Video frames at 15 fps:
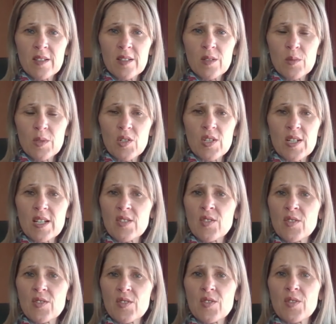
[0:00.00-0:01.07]
which does
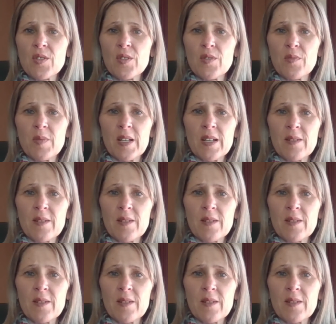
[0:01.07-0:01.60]
not serve me.